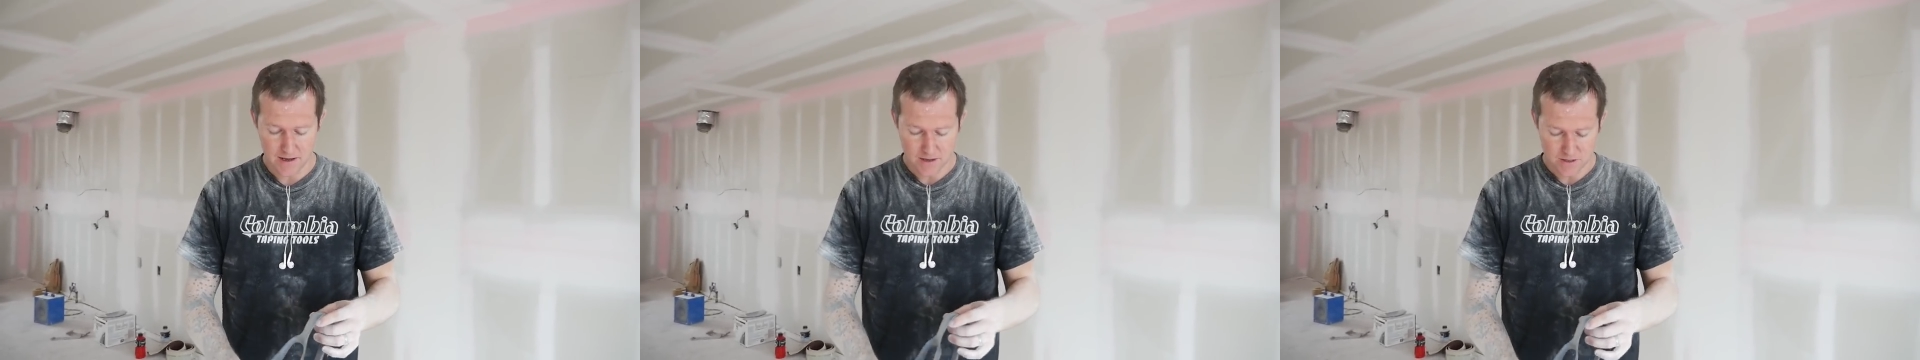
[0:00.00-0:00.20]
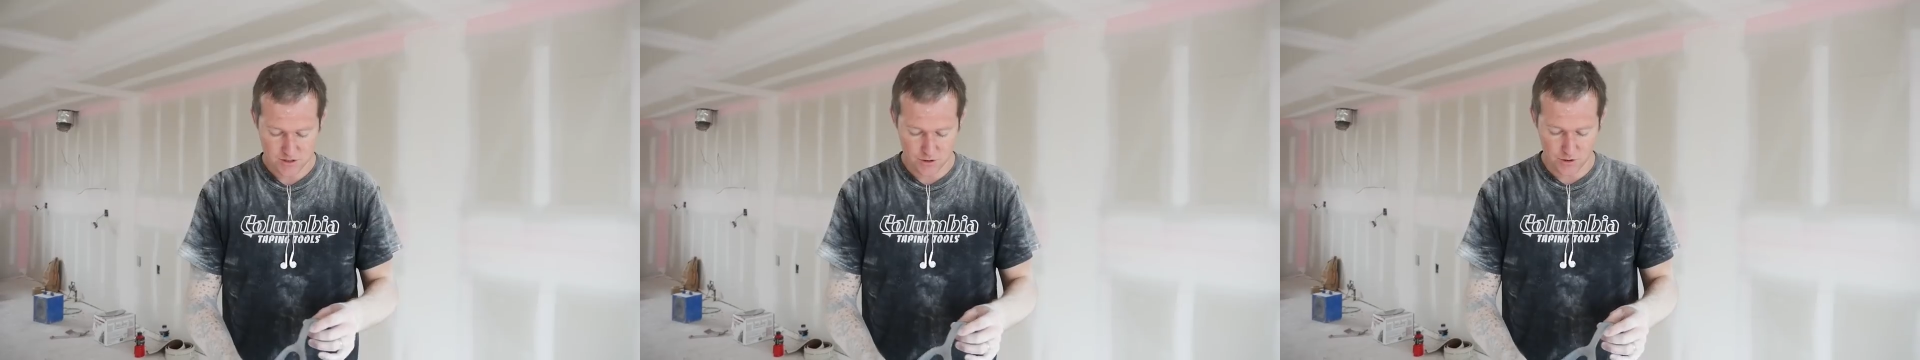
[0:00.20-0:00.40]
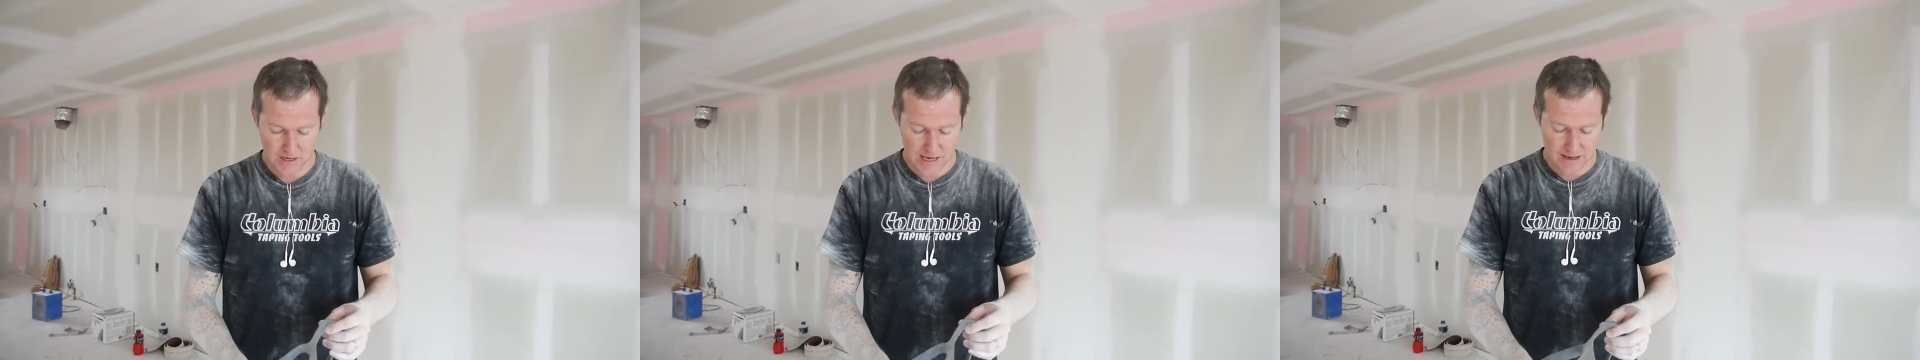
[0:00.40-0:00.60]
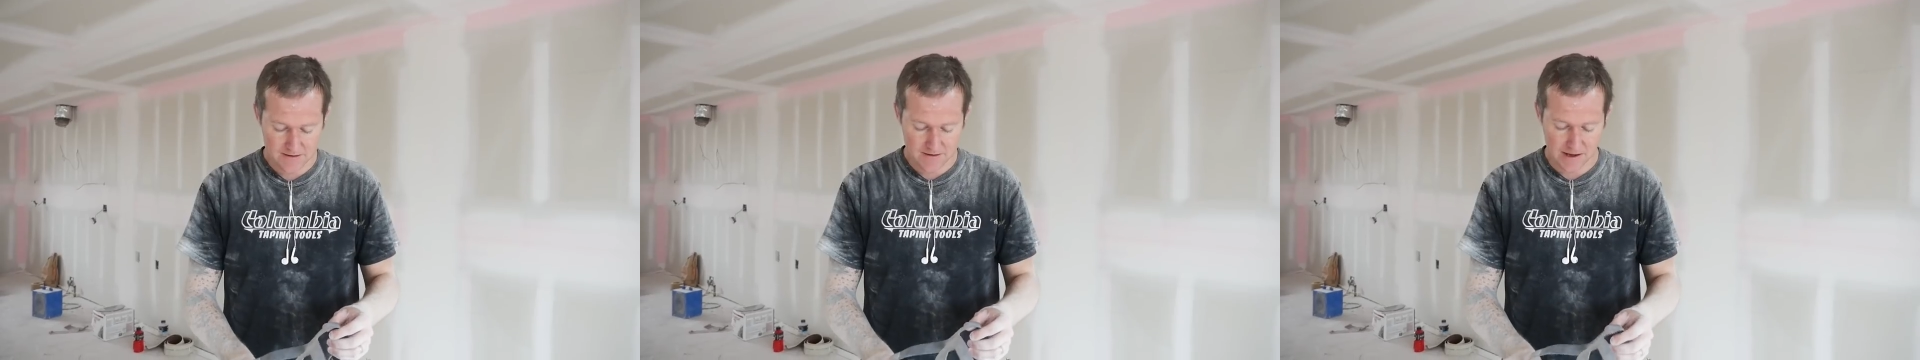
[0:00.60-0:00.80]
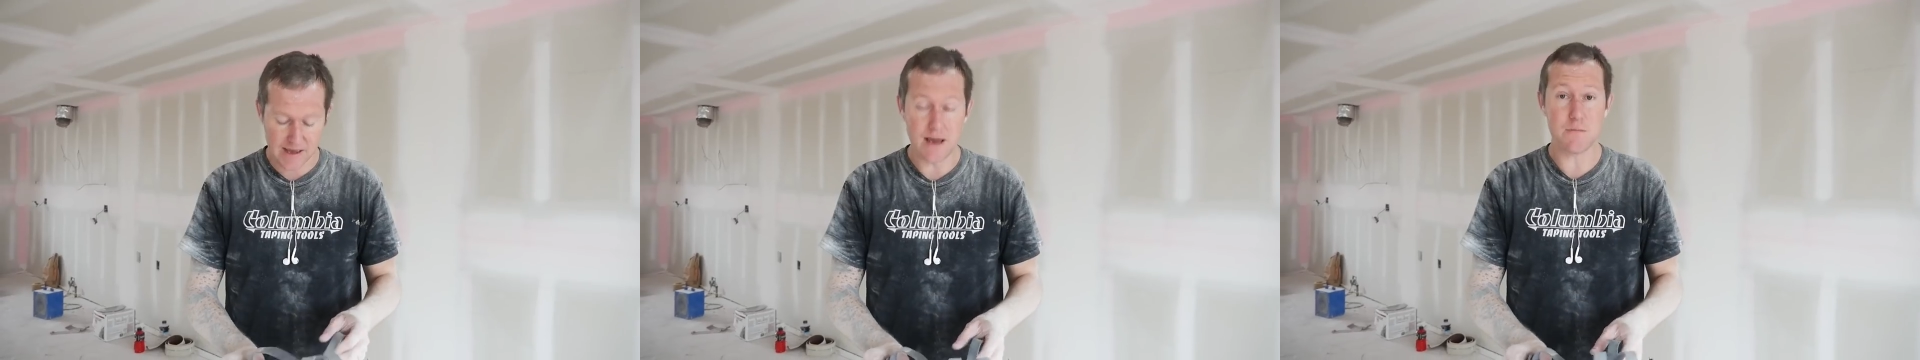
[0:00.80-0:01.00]
So
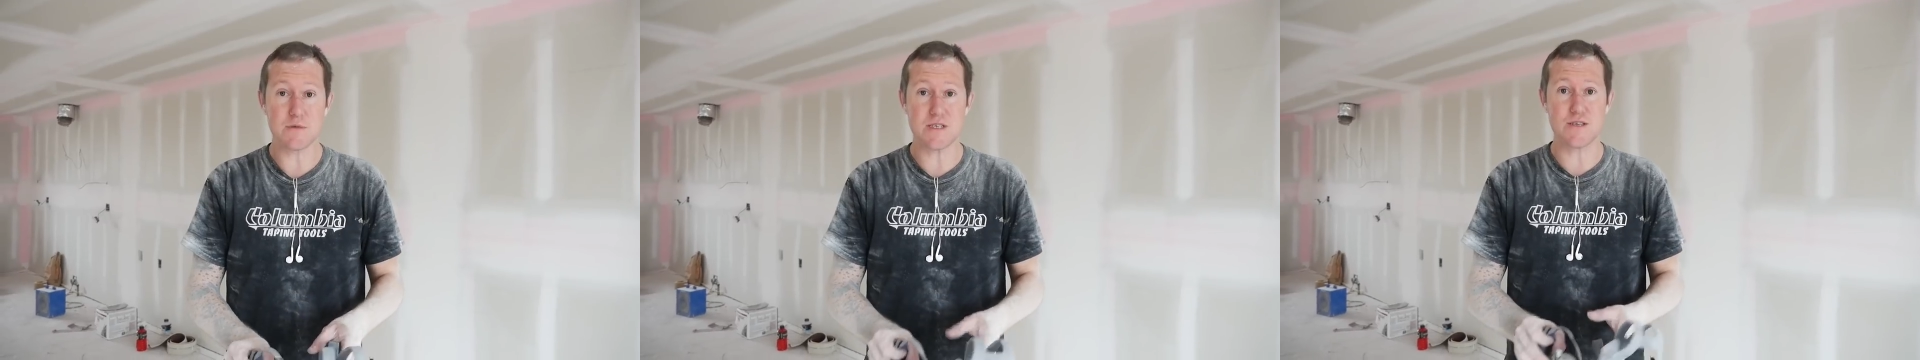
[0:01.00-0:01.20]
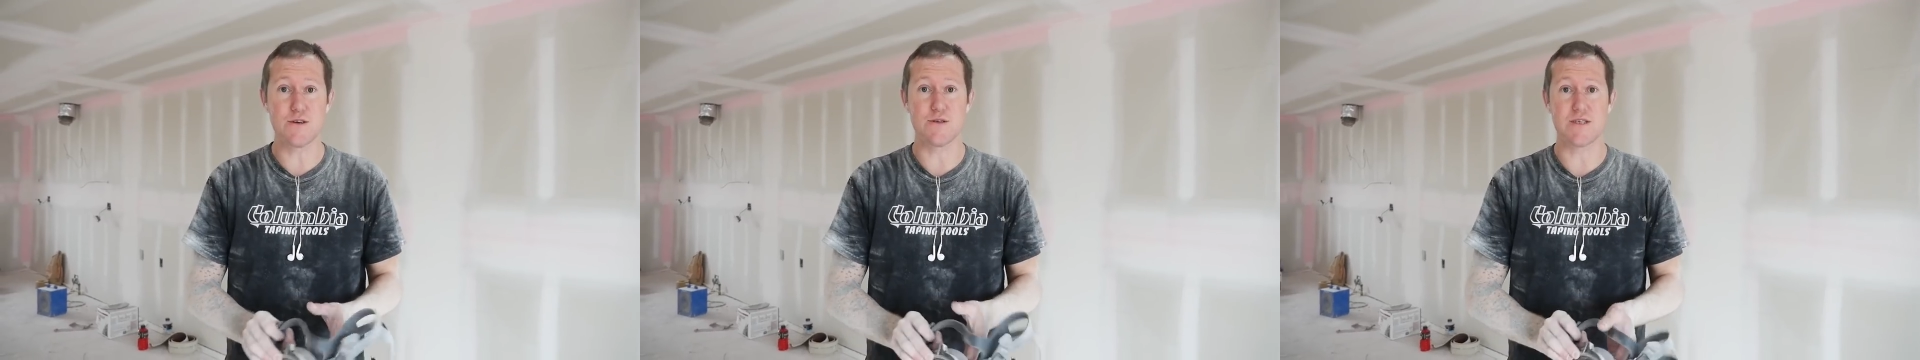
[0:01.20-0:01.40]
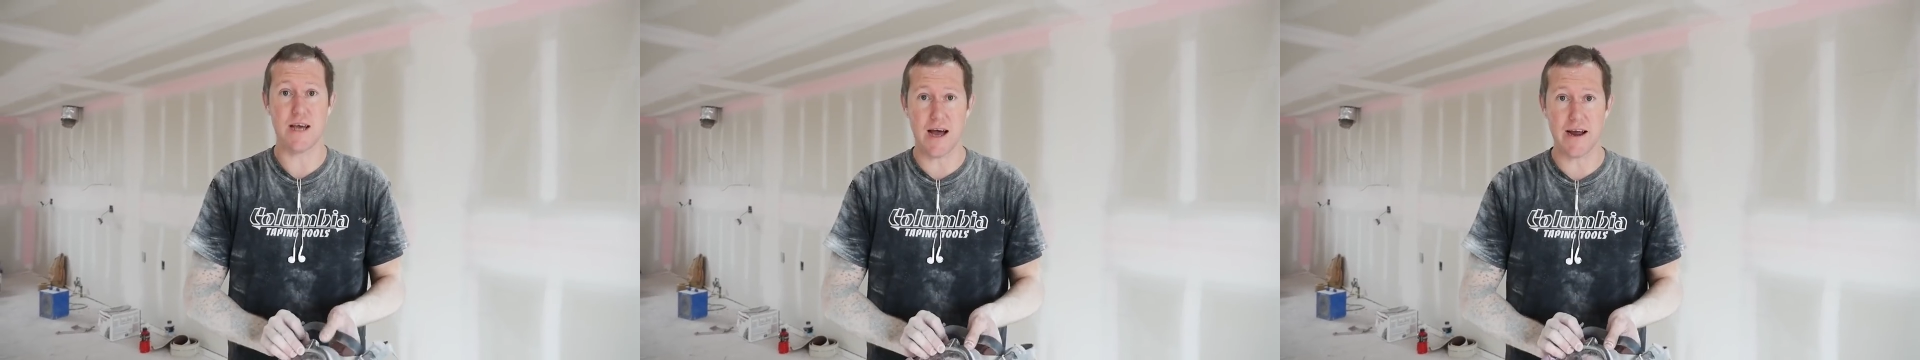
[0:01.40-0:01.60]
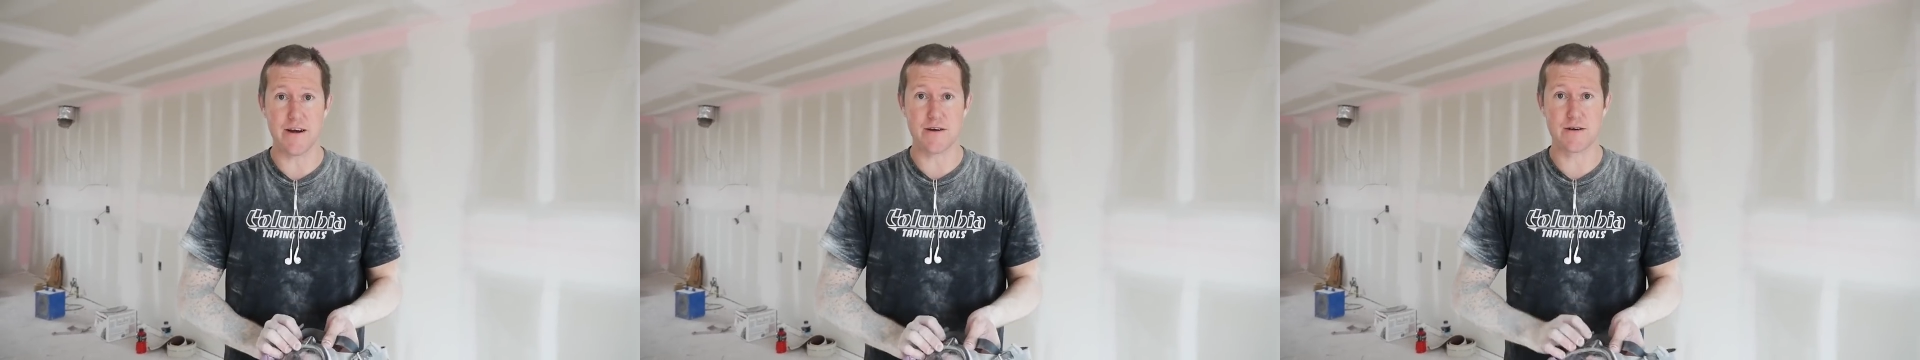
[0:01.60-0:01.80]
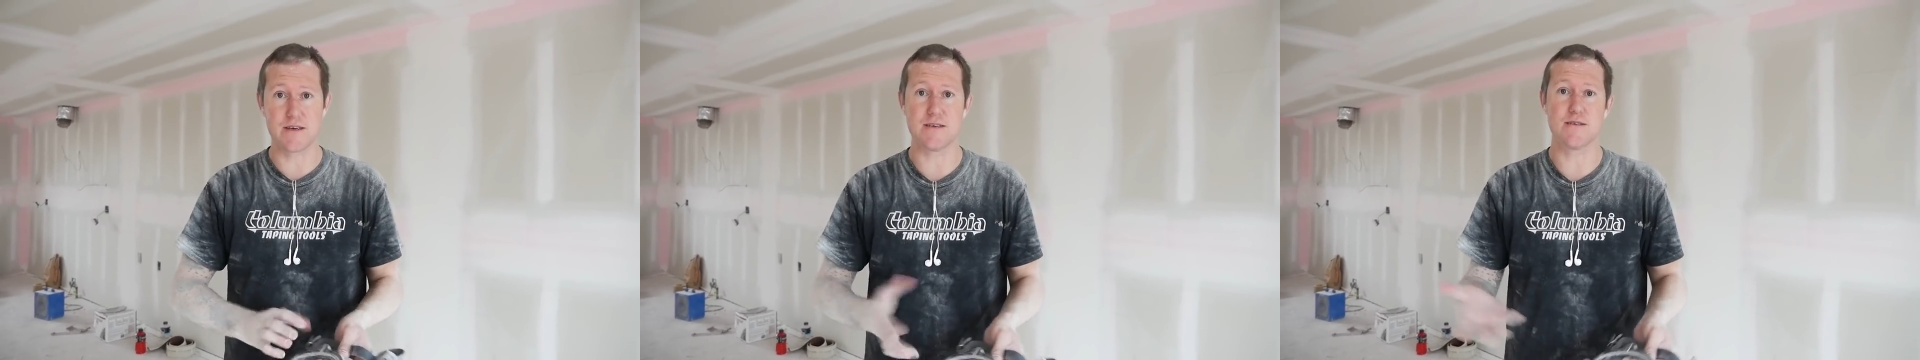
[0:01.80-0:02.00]
yes, I am still
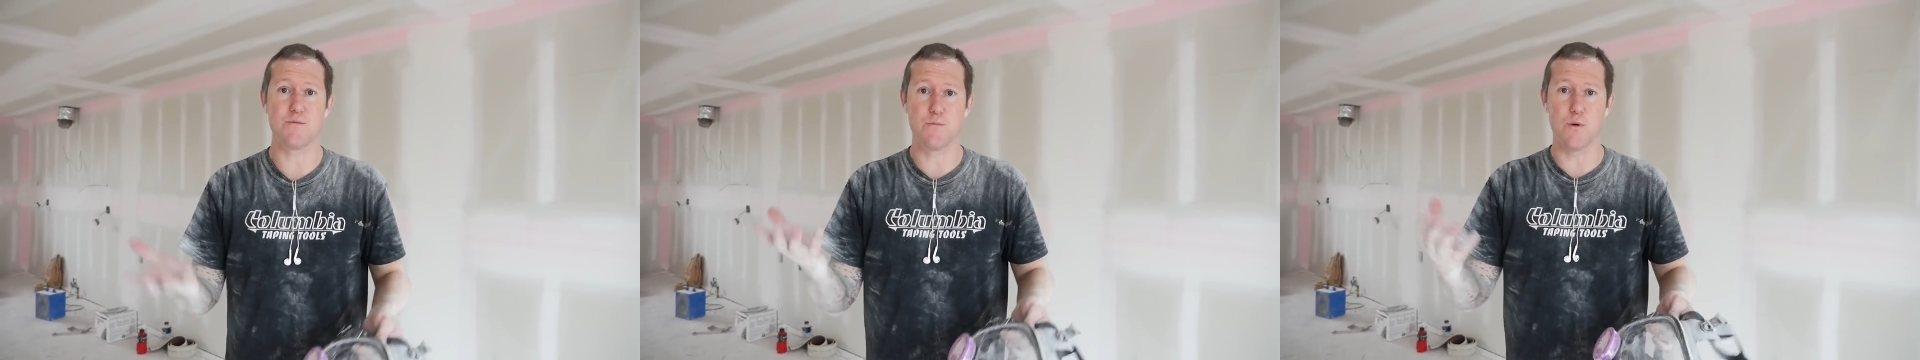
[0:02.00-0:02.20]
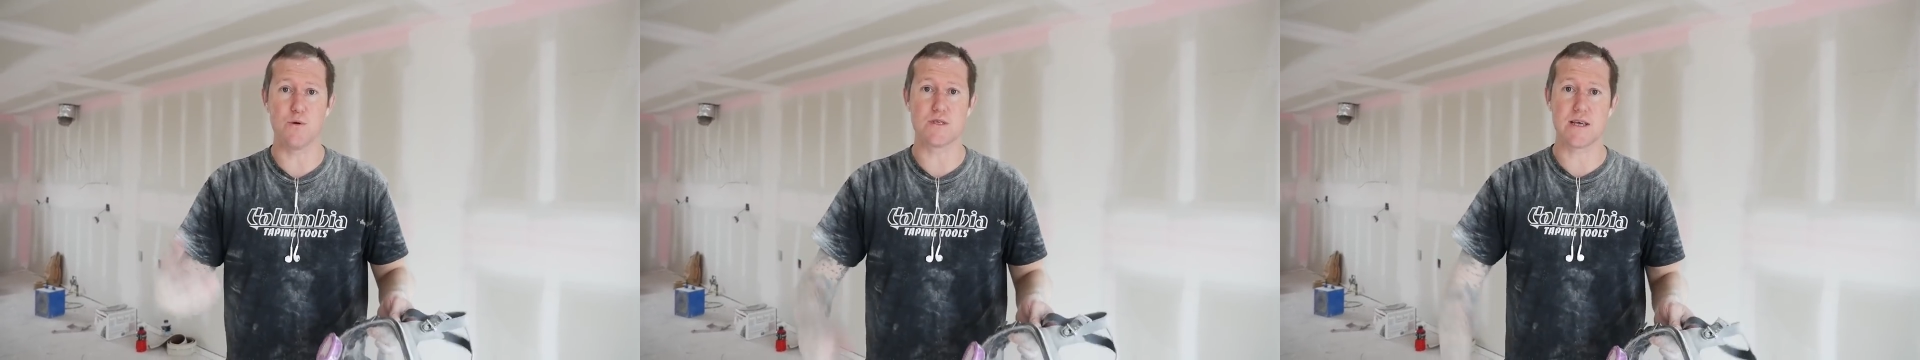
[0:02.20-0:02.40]
tired because pole